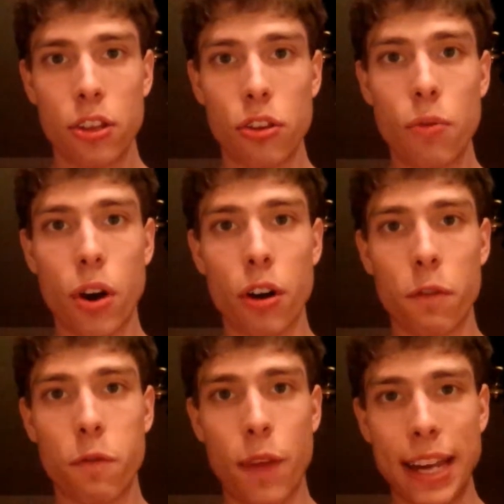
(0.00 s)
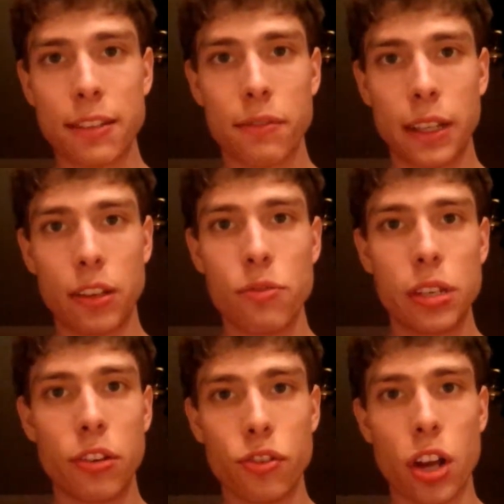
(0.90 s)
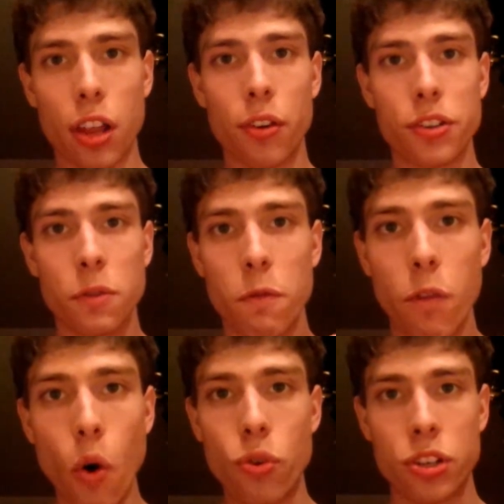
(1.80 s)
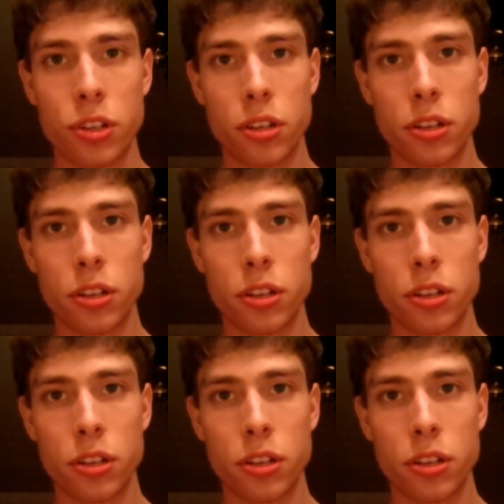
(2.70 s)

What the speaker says: you are effectively using your dollar as a vote